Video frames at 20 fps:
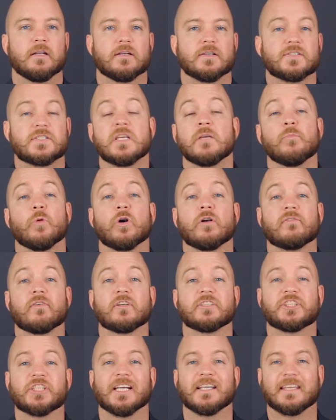To see more of
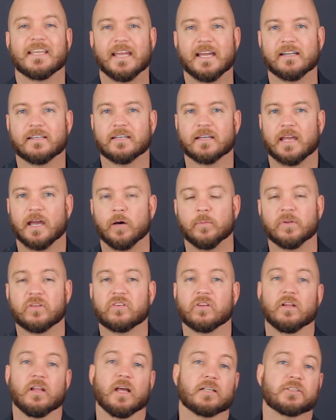our gigantic helmet
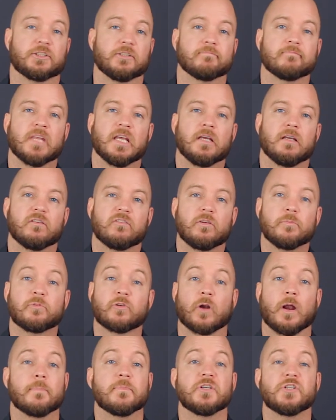selection,
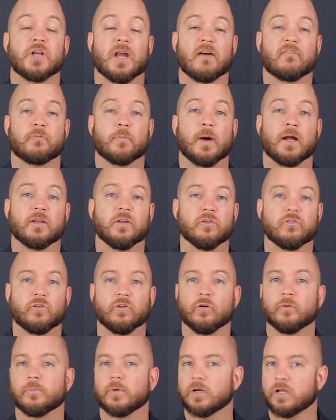subscribe to Jafrum on
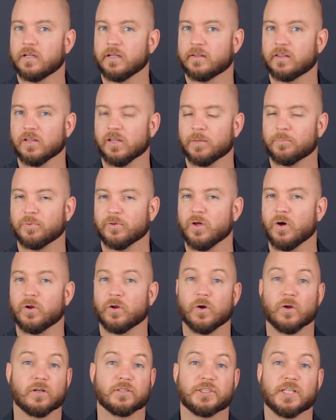YouTube. Click the link below to
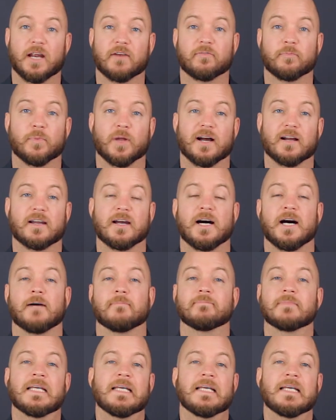go to jafrum.com.